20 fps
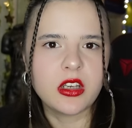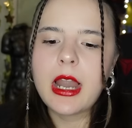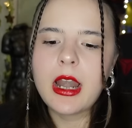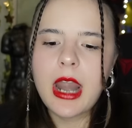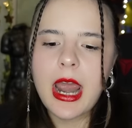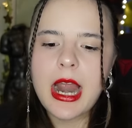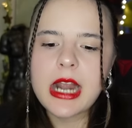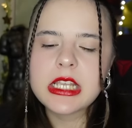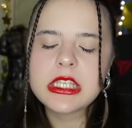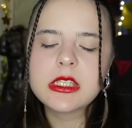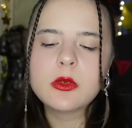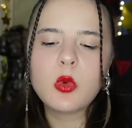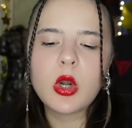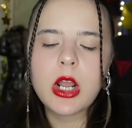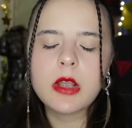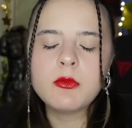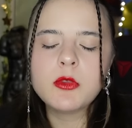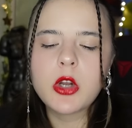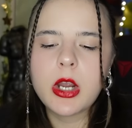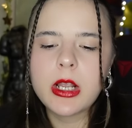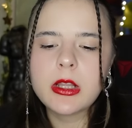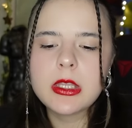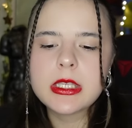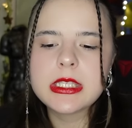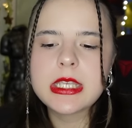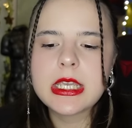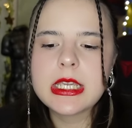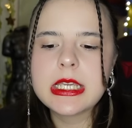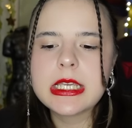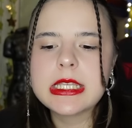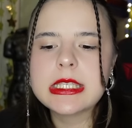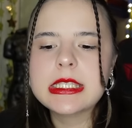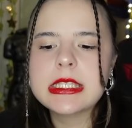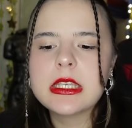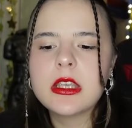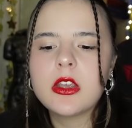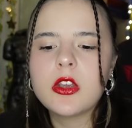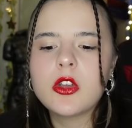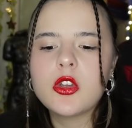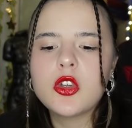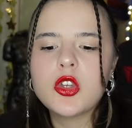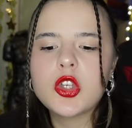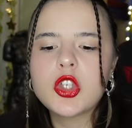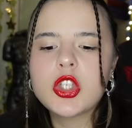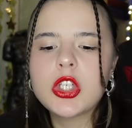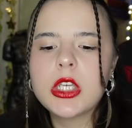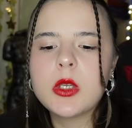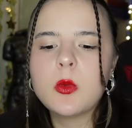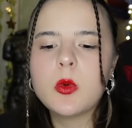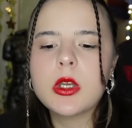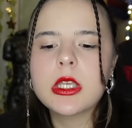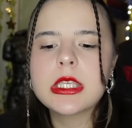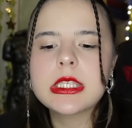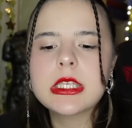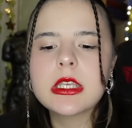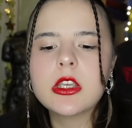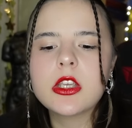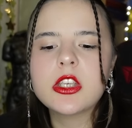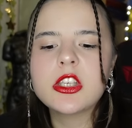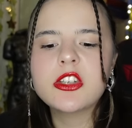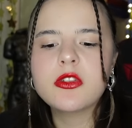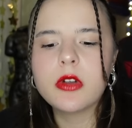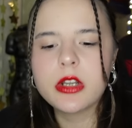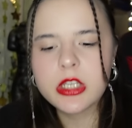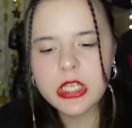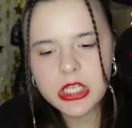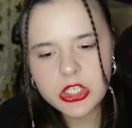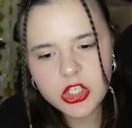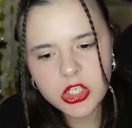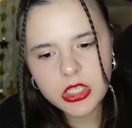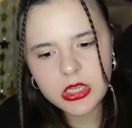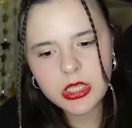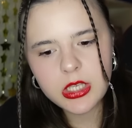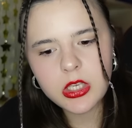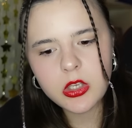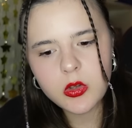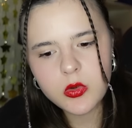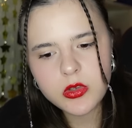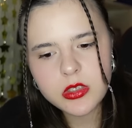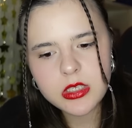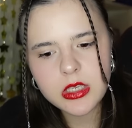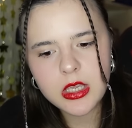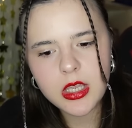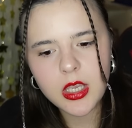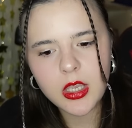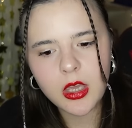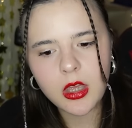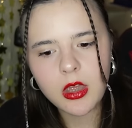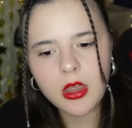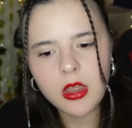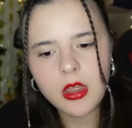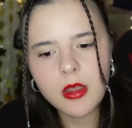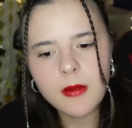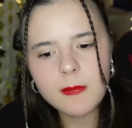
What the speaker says: Alas, what I'm trying to say is she was strategically using